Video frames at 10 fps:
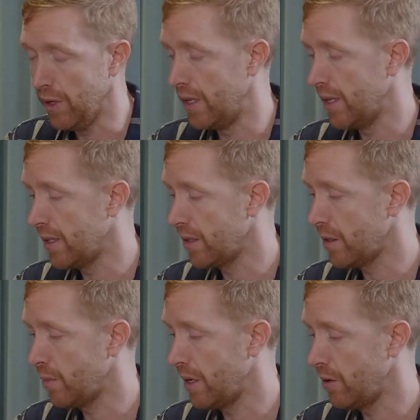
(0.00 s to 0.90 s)
that I talked
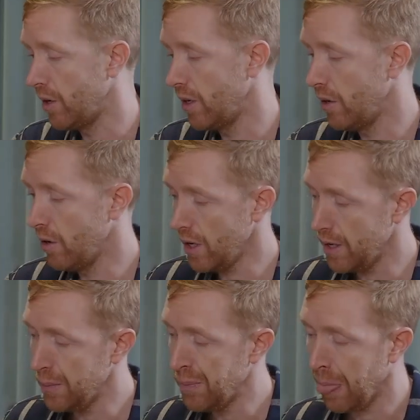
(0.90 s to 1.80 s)
about
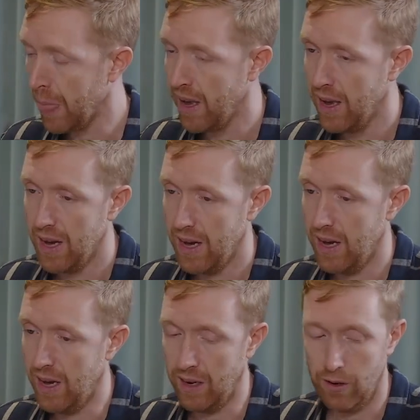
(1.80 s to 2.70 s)
earlier.
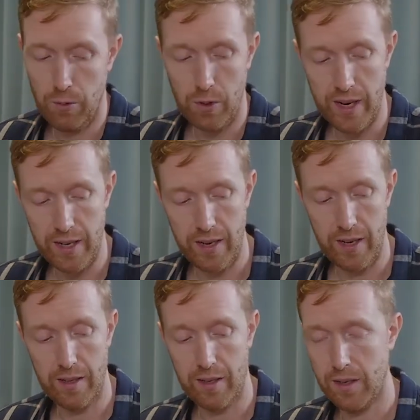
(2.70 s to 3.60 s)
And you will get that
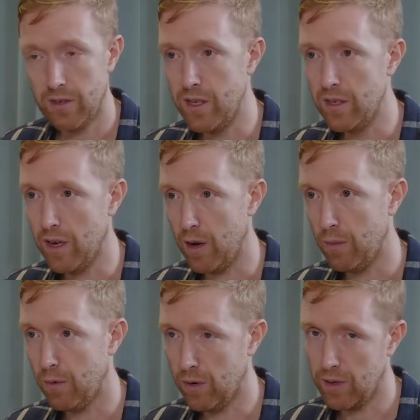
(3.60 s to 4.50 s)
CSAM
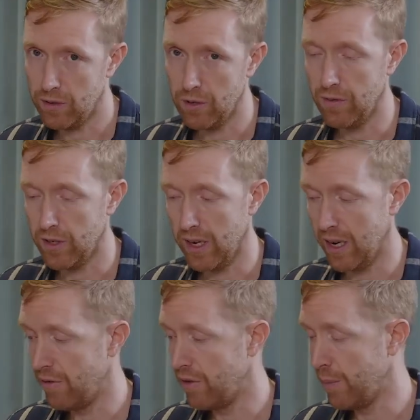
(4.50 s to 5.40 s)
or Service
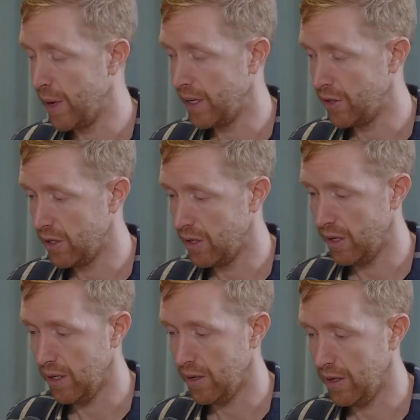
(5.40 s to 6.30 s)
Delivery
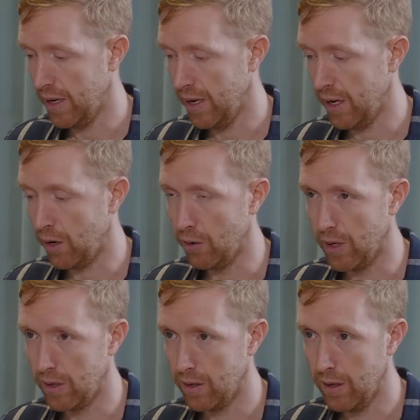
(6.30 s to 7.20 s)
Manager included.
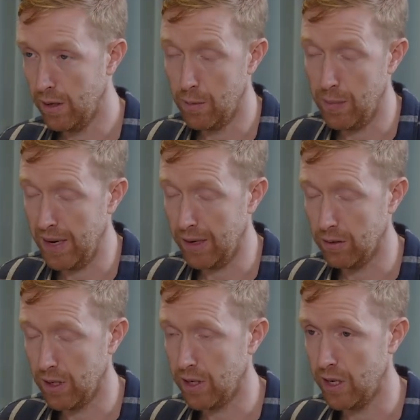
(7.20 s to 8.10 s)
Depending on the
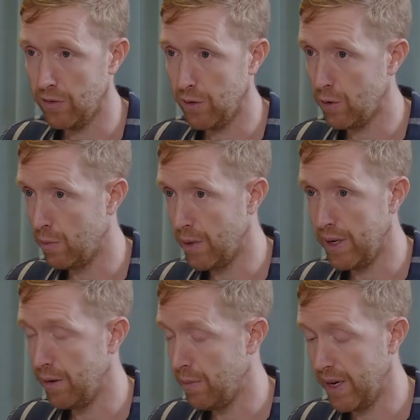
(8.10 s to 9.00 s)
size of your company,
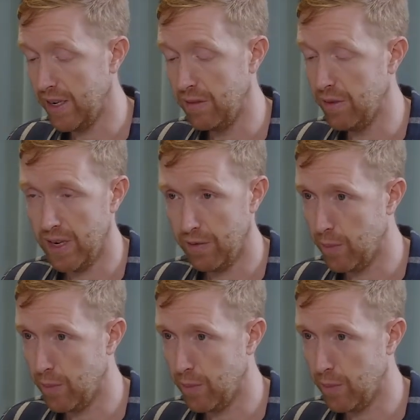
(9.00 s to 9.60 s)
you might even have